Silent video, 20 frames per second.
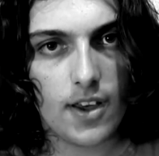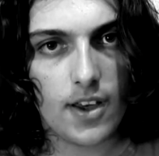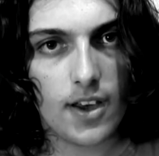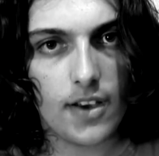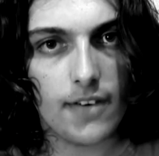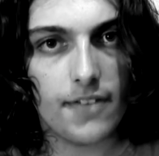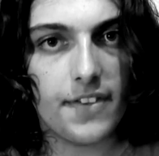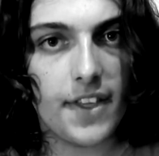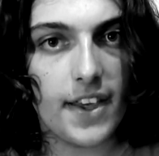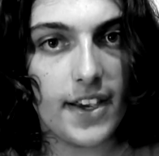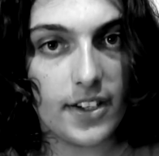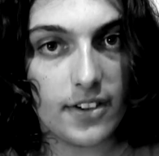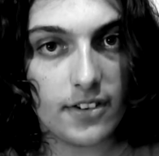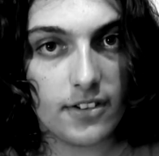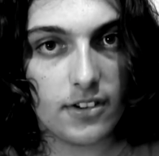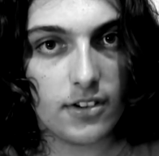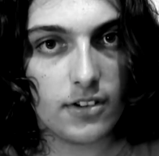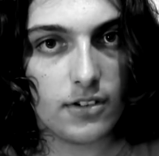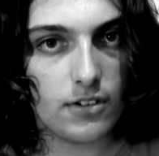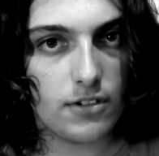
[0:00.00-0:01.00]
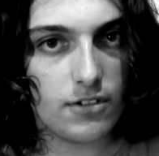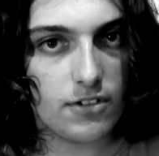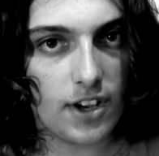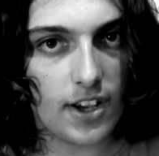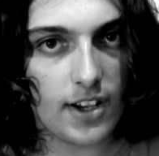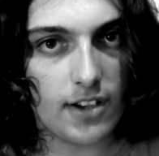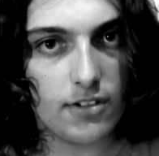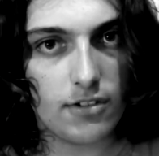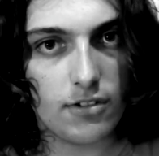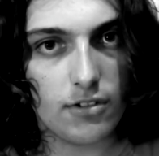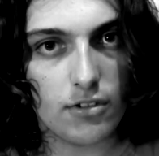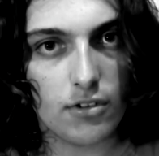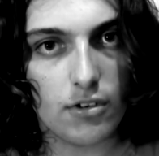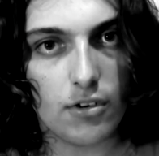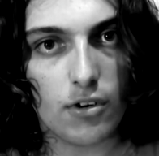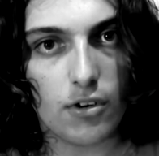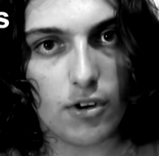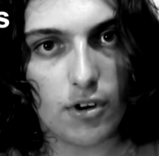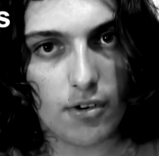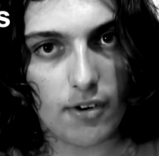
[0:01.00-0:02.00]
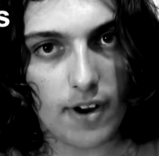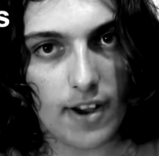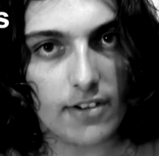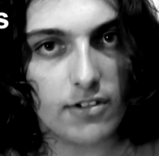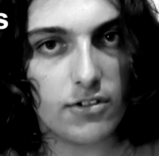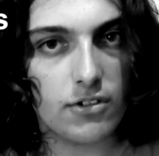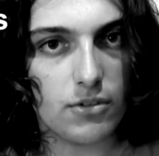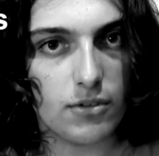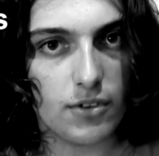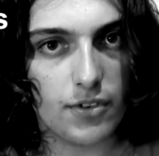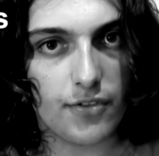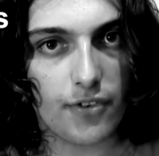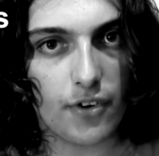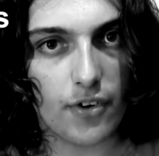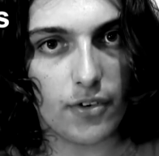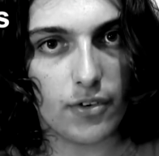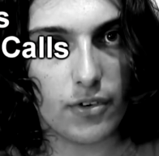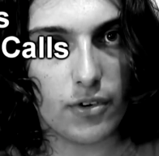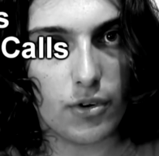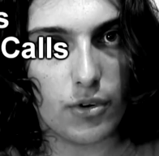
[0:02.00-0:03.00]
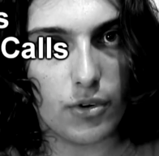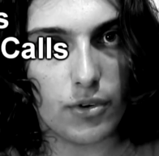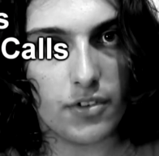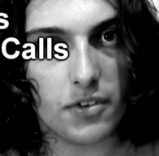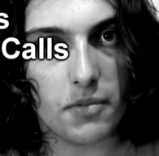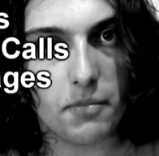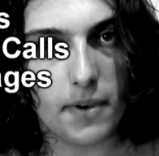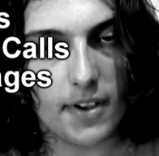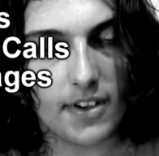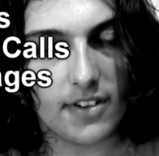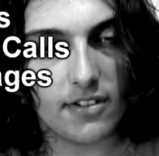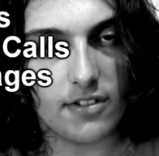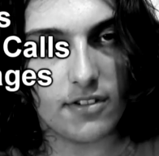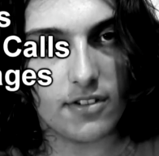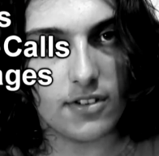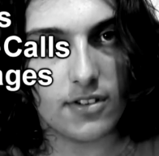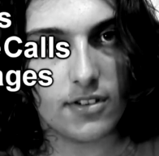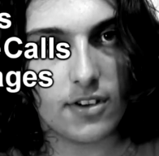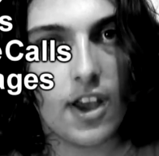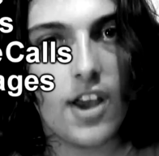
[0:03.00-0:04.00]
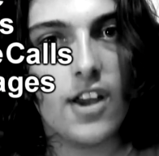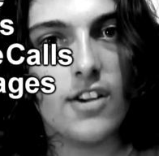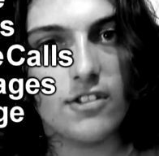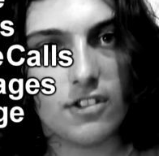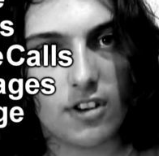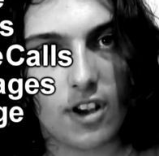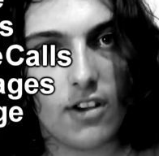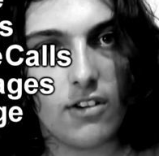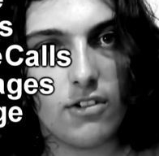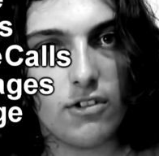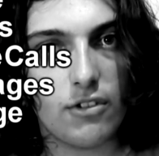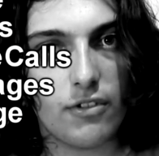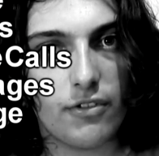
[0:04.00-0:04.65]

If they continue to chase you or harass you with phone calls and messages, change your